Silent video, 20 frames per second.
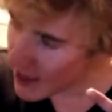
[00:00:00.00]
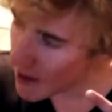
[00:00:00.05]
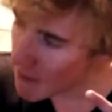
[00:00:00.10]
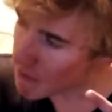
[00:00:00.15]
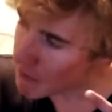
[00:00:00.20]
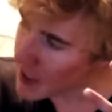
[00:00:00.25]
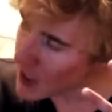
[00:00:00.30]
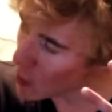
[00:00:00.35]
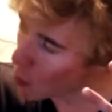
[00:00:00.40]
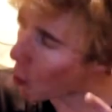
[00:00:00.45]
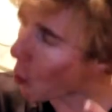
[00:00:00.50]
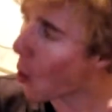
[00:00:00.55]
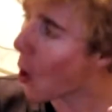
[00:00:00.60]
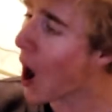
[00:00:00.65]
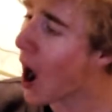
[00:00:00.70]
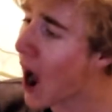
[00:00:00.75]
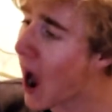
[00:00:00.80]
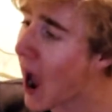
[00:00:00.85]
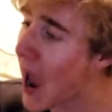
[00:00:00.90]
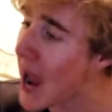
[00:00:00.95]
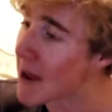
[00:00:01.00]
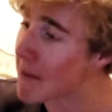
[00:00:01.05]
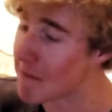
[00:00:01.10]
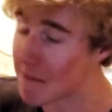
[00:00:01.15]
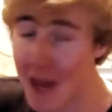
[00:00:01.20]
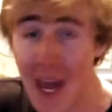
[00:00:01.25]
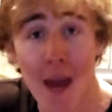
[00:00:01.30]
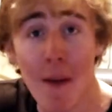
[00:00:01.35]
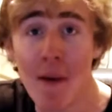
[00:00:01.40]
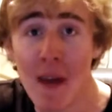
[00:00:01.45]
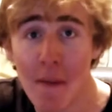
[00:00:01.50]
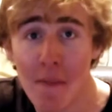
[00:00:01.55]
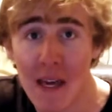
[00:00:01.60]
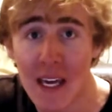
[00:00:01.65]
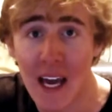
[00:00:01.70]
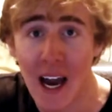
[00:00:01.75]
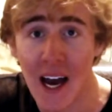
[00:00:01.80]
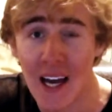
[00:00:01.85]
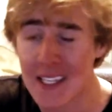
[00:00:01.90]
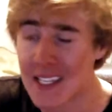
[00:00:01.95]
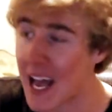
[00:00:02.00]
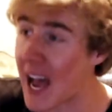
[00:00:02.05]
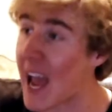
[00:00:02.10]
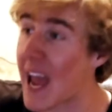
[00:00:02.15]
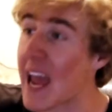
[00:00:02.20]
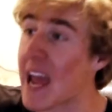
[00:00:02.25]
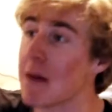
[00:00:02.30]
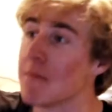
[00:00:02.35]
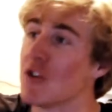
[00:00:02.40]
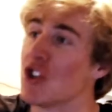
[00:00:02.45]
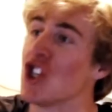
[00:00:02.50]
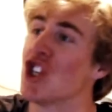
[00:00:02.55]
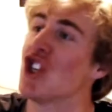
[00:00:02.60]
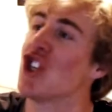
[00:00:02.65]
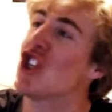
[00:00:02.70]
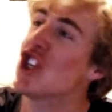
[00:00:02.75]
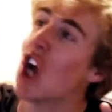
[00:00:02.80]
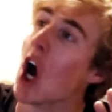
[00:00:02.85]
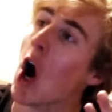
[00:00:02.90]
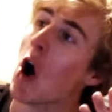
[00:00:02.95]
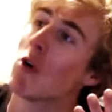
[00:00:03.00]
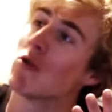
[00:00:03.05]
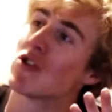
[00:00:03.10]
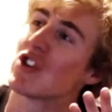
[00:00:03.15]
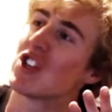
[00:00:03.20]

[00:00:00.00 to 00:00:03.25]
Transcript: them, but why? Maybe because I am so